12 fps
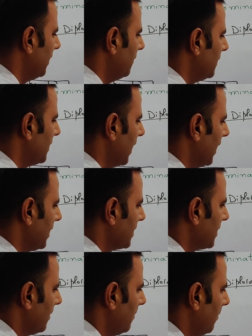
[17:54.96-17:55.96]

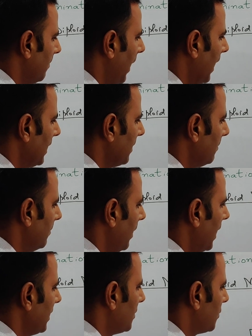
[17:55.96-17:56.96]
divisions. By the
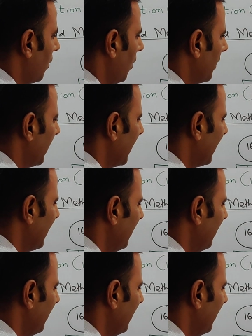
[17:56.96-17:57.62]
mitotic